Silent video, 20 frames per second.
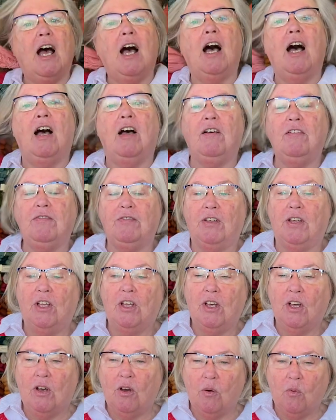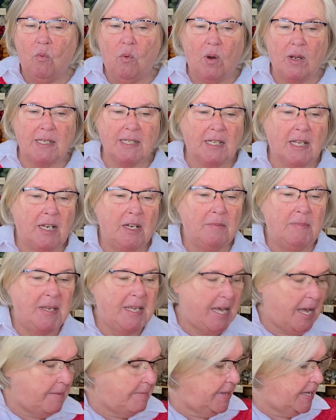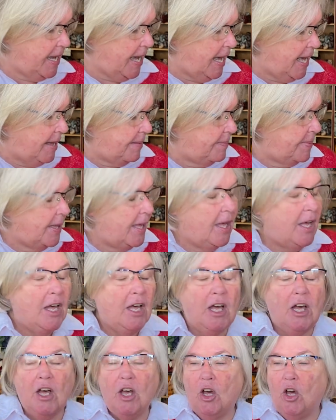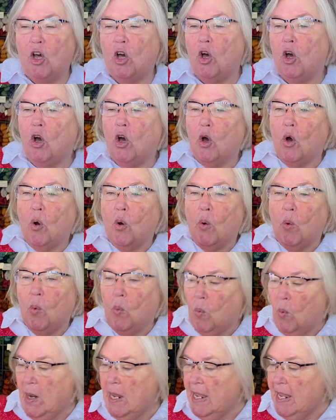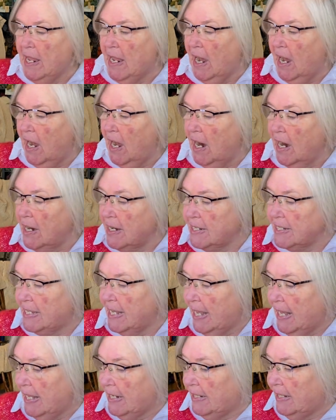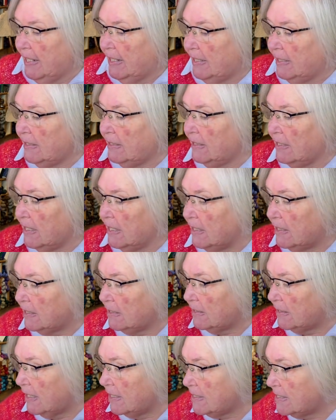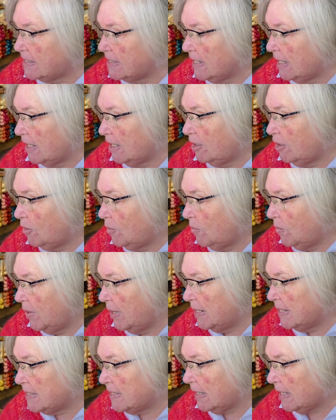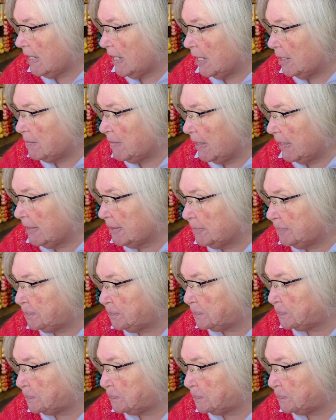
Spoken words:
of what's going to be coming up. We are getting, let's see, when is it coming?